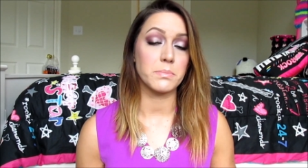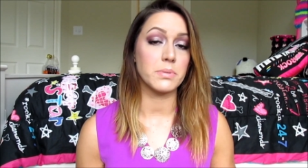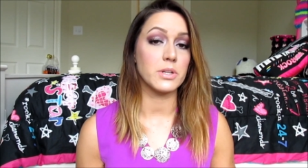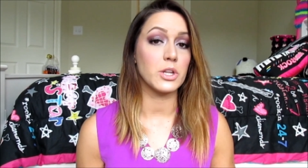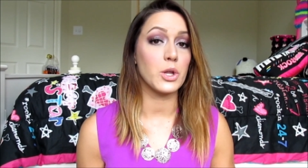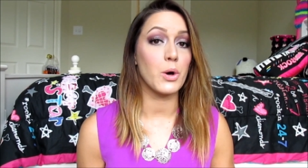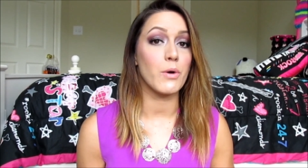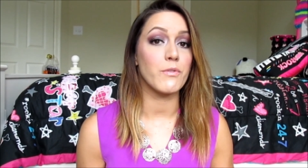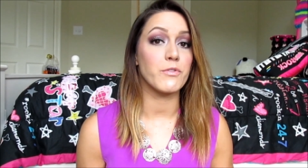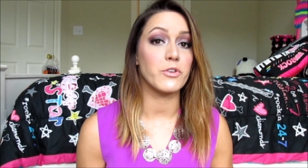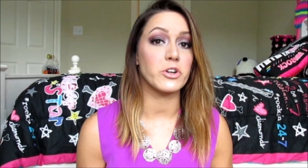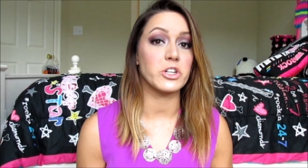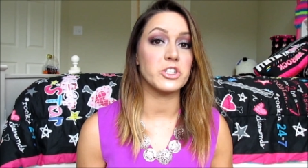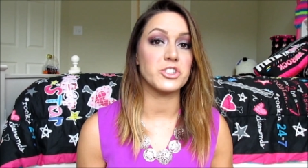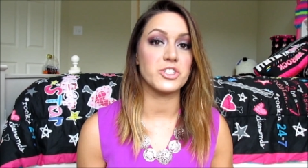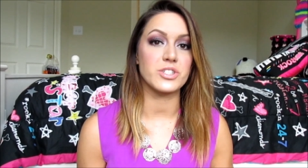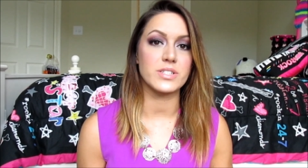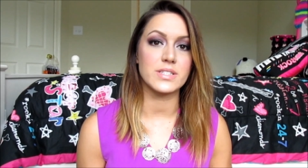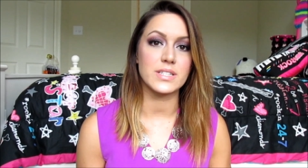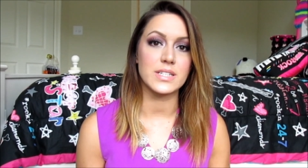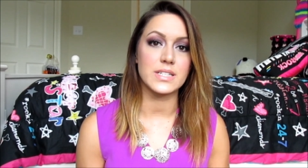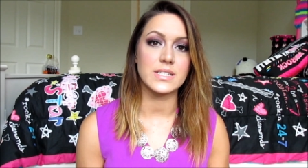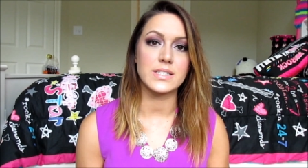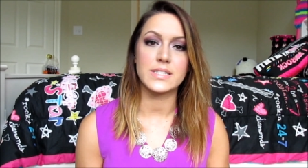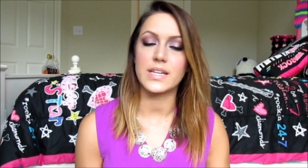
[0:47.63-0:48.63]
below if you're
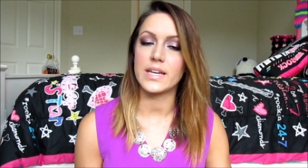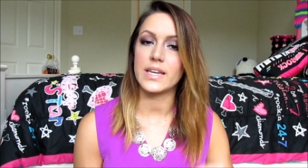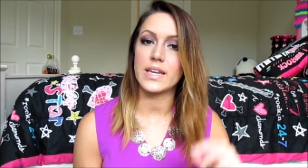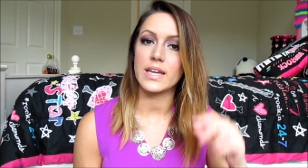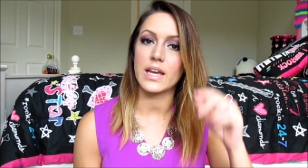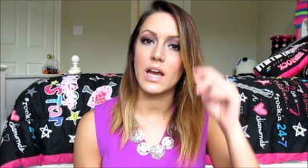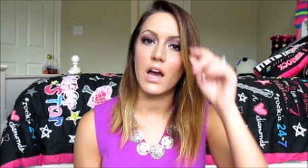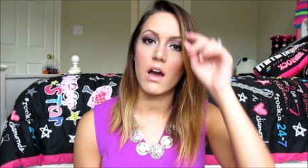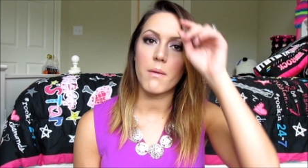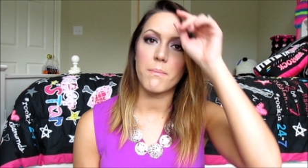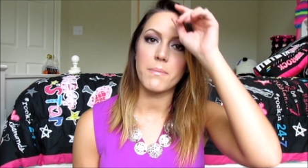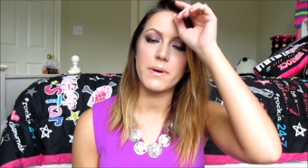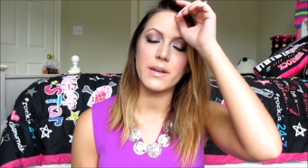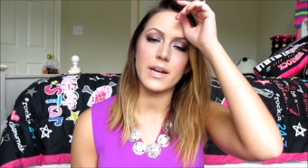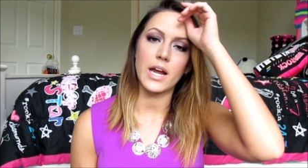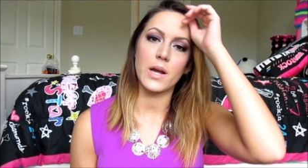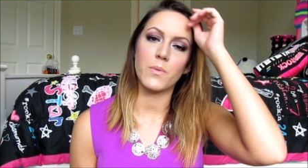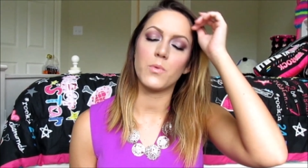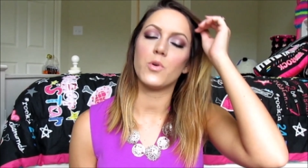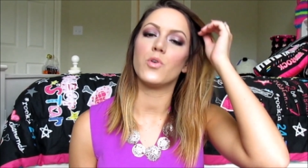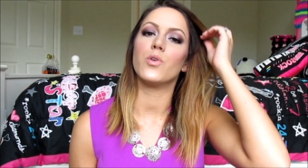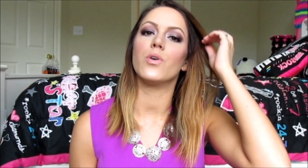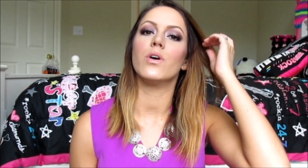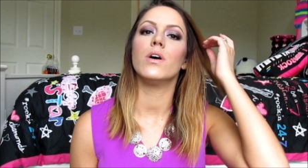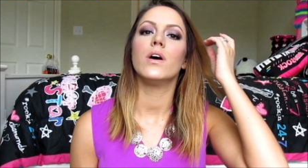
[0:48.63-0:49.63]
interested in signing up and I
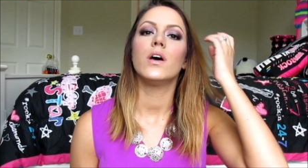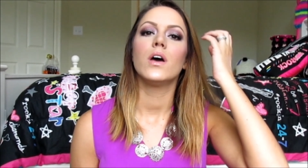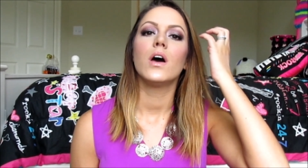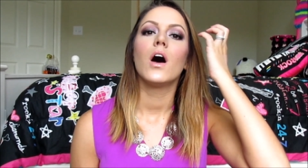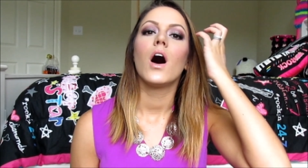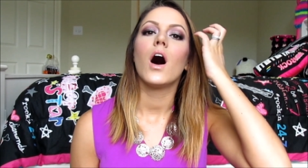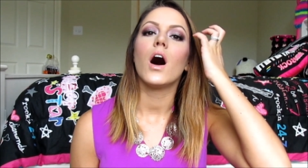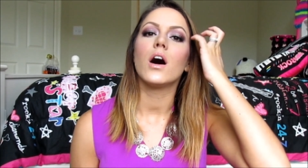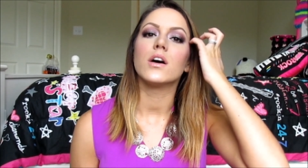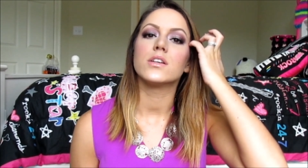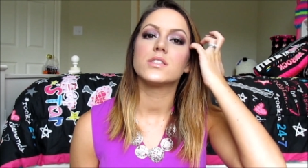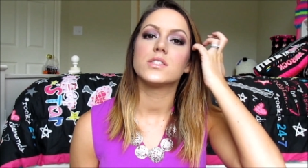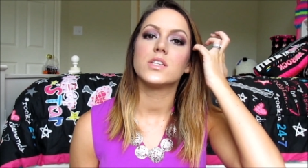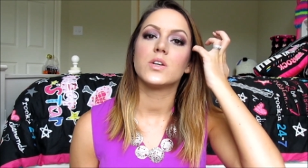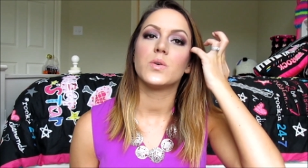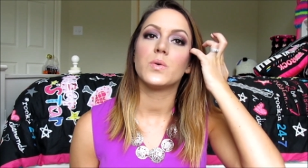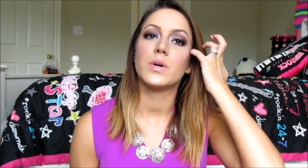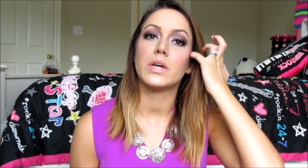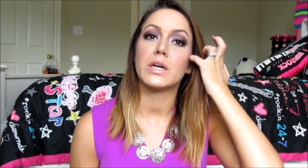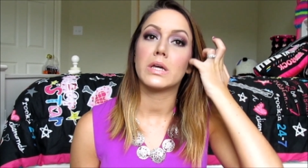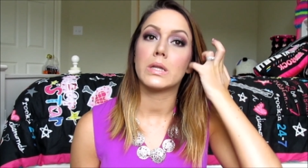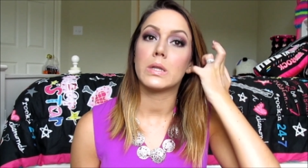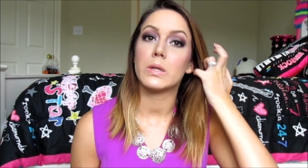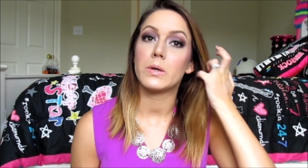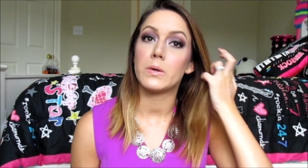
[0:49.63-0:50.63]
will also
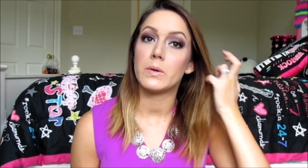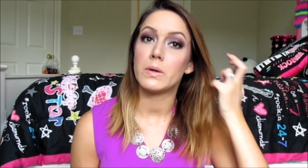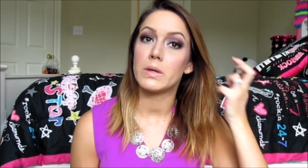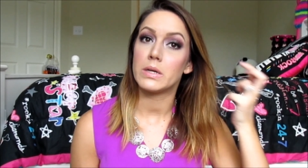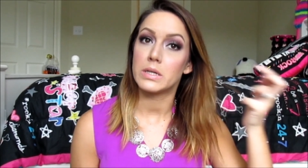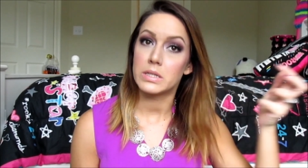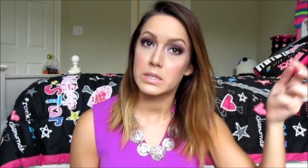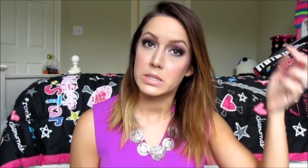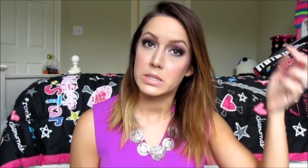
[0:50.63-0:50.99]
include